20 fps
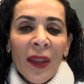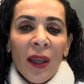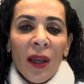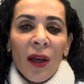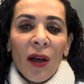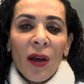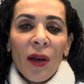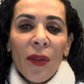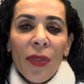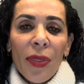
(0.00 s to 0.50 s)

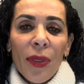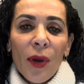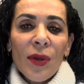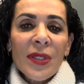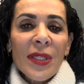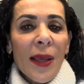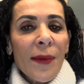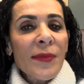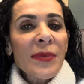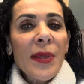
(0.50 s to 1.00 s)
although
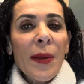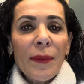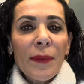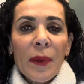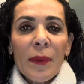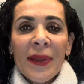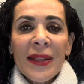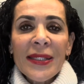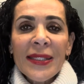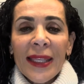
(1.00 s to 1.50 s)
some
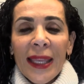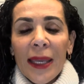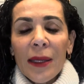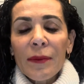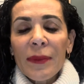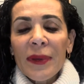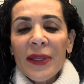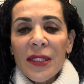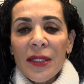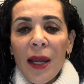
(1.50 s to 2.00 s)
supplements can
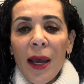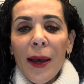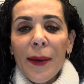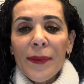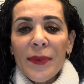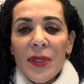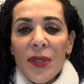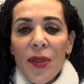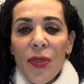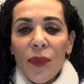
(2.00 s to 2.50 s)
be
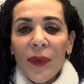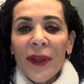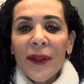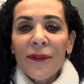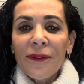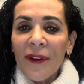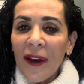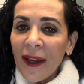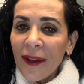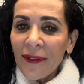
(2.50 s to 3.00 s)
stopped 3 to
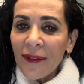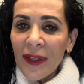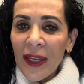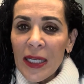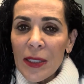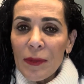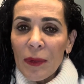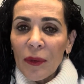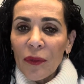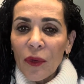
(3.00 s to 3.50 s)
5
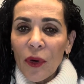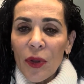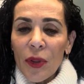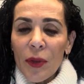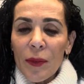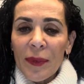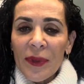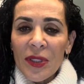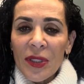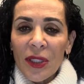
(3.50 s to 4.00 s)
days before the
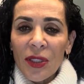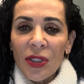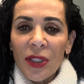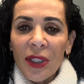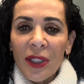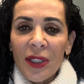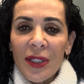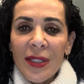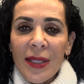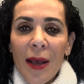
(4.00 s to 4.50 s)

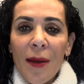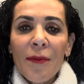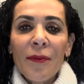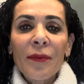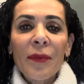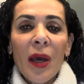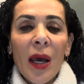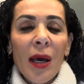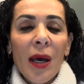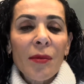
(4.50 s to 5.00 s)
procedure,
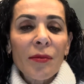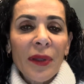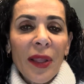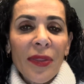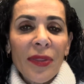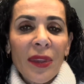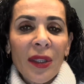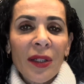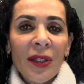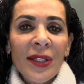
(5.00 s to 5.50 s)
some
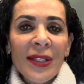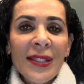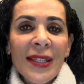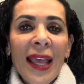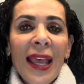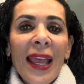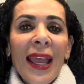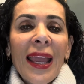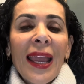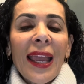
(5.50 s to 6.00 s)
blood thinners,
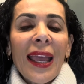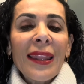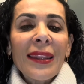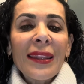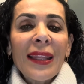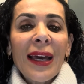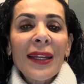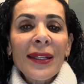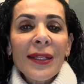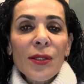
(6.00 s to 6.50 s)
and
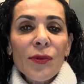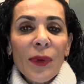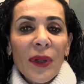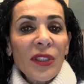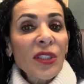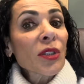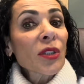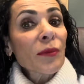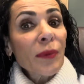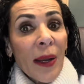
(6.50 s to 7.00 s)
that is
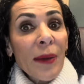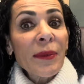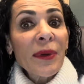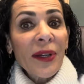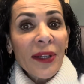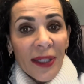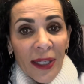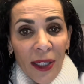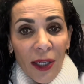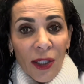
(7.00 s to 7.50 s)
what your
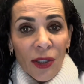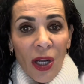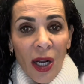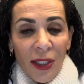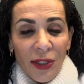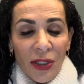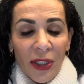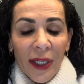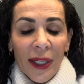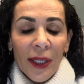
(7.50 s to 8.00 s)
primary care
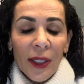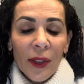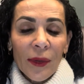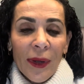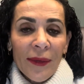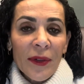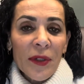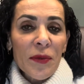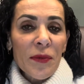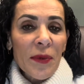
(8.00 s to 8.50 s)
doctor and
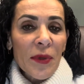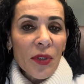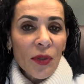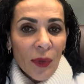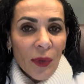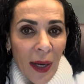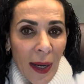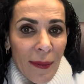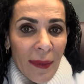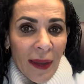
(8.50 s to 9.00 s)
whoever is
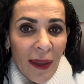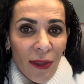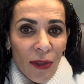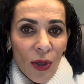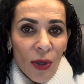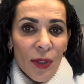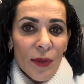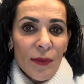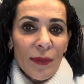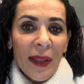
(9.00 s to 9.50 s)
prescribing
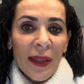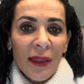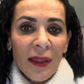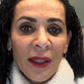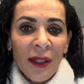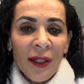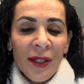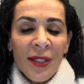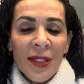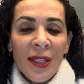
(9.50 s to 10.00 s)
those blood
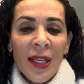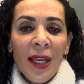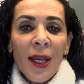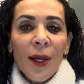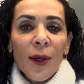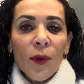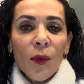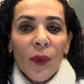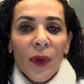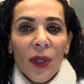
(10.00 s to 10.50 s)
thinners
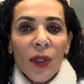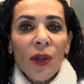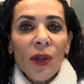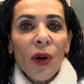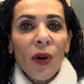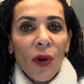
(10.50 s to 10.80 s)
will go